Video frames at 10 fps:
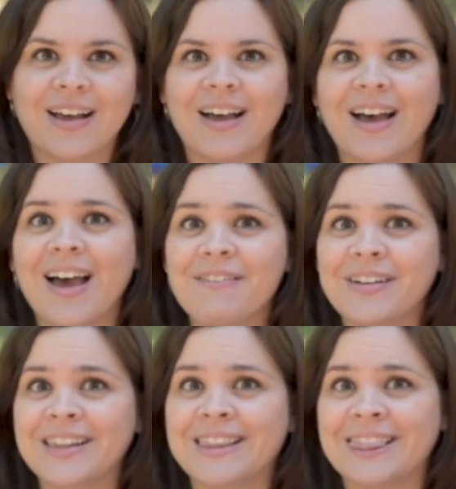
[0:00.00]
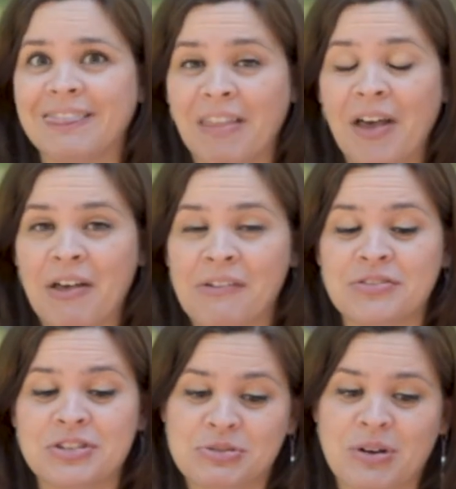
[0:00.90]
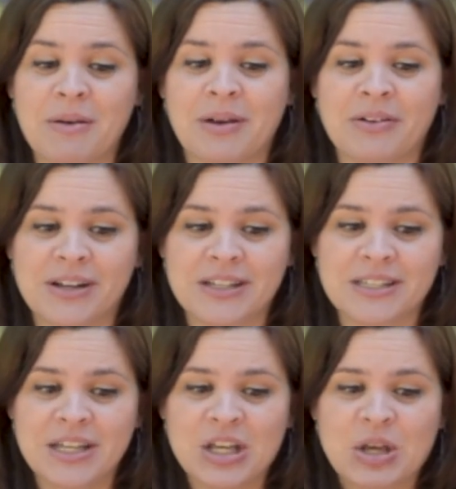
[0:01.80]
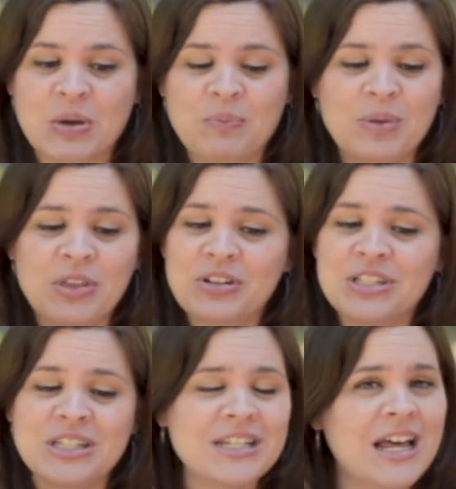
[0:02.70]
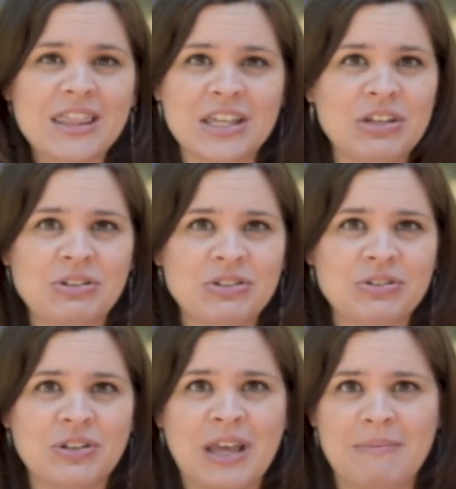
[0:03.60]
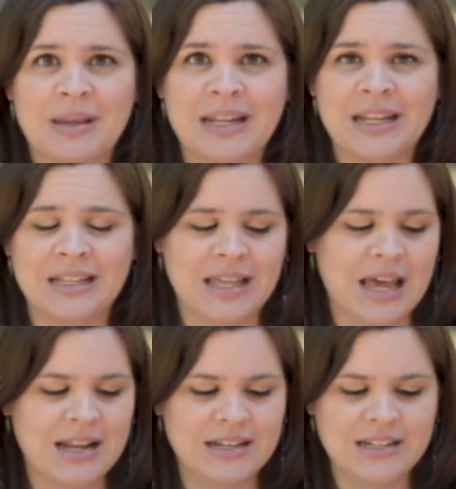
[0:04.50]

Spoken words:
I really love strawberries, but there is nothing you can do to get me to eat that.